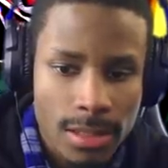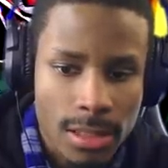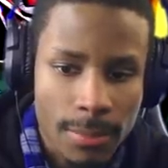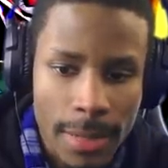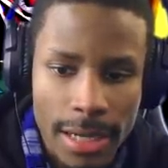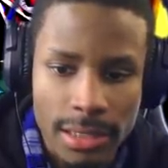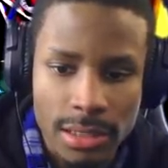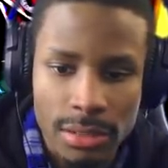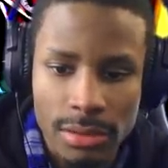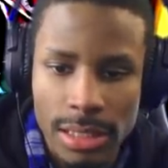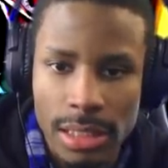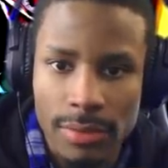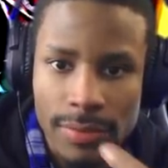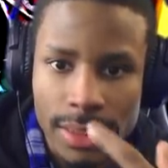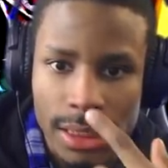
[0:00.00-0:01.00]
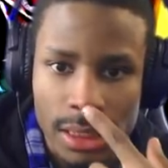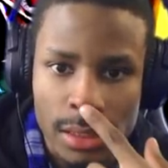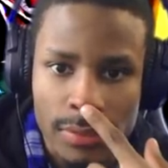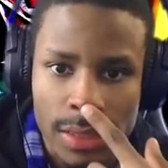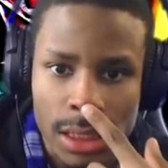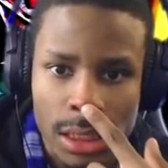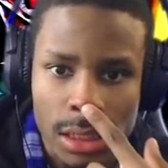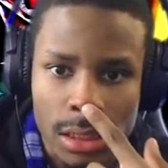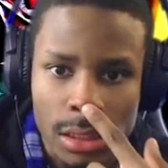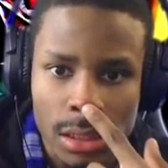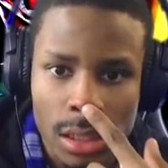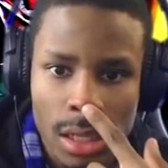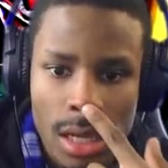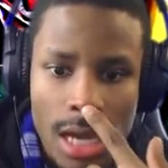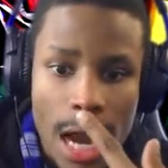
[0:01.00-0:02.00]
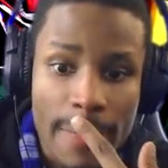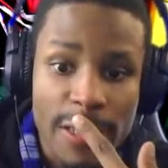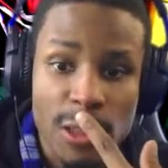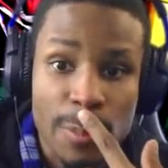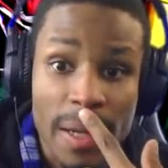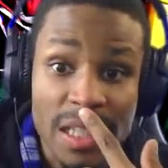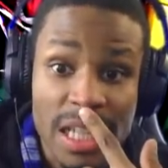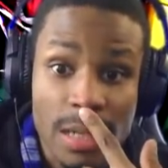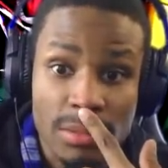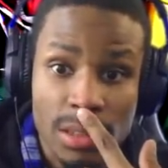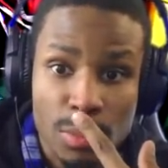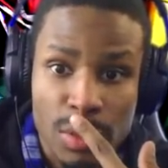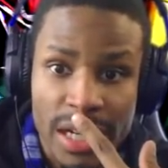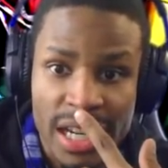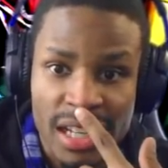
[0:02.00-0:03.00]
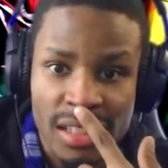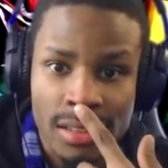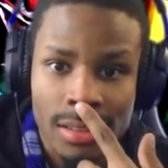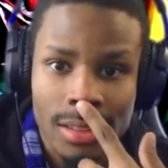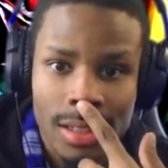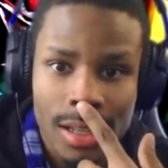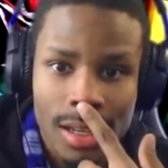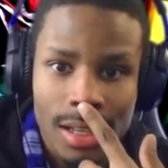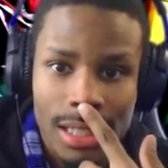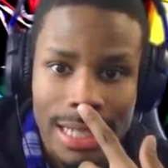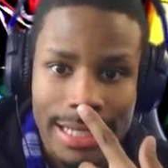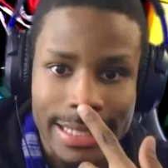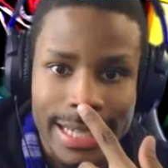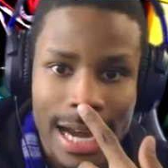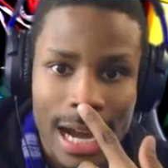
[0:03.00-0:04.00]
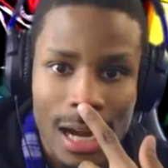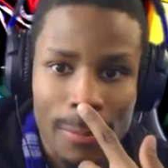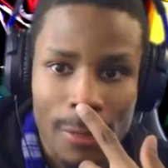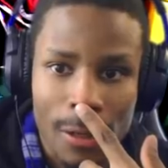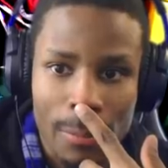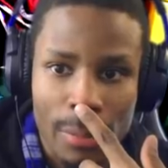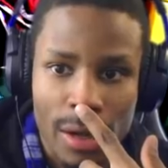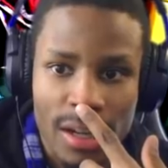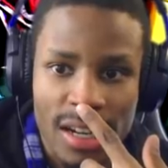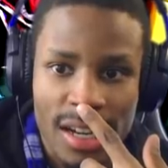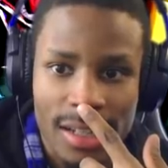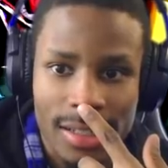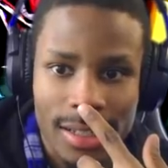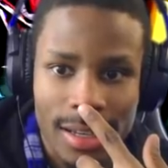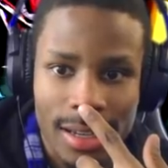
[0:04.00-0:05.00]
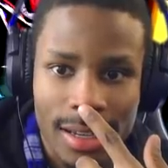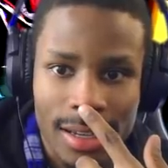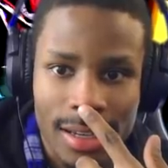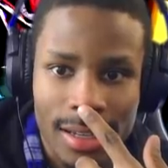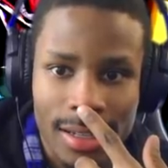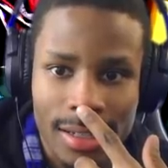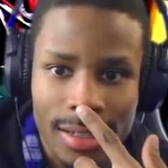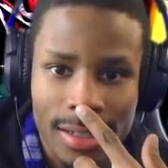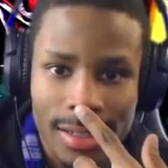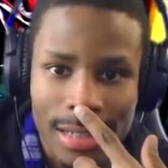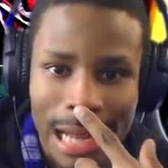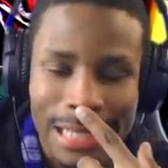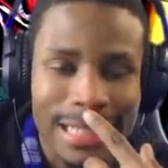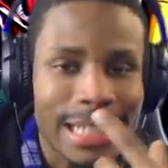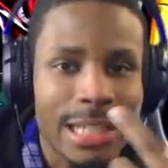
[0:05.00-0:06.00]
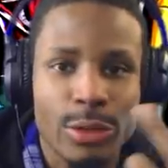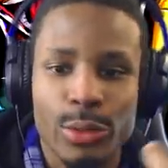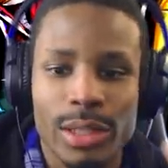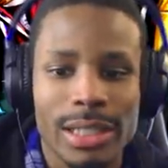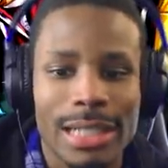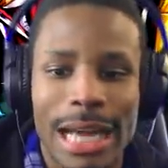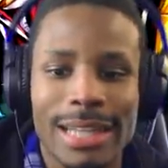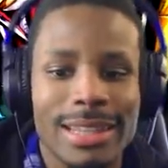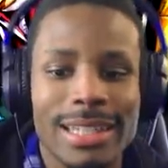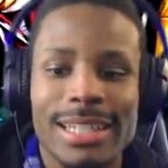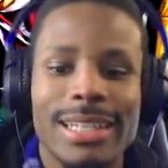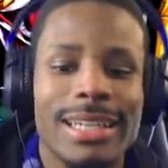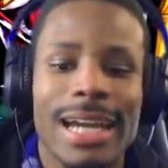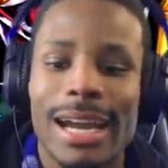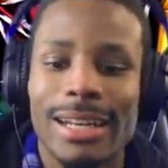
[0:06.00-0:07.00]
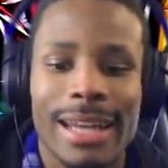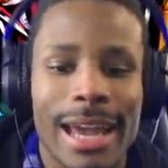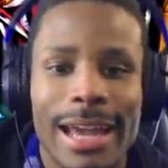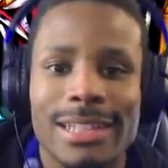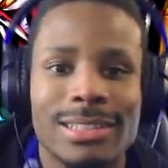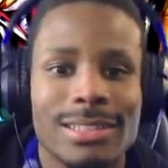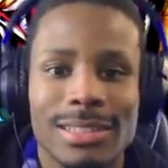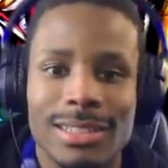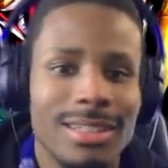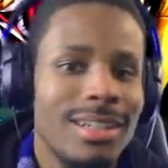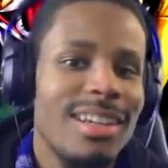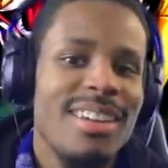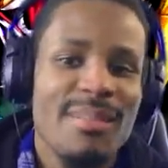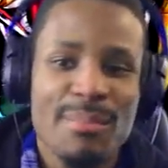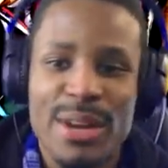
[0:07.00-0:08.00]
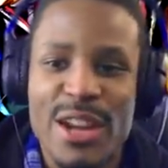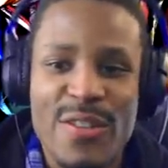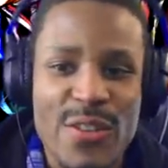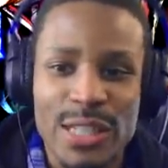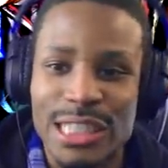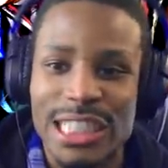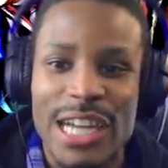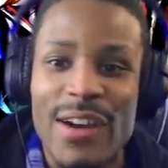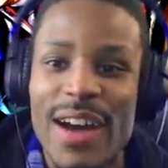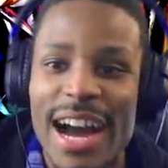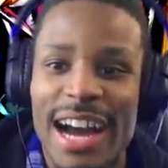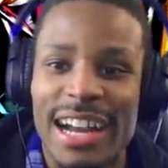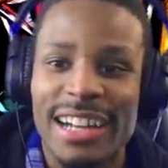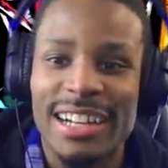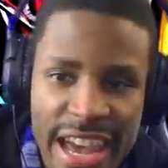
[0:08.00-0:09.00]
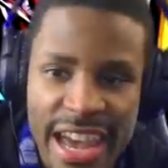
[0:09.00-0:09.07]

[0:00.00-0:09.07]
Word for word: Zamasu, and then Vegeta. I'm expecting him to bring like Kaba, Bardock, and I think he kind of has to bring Future Gohan.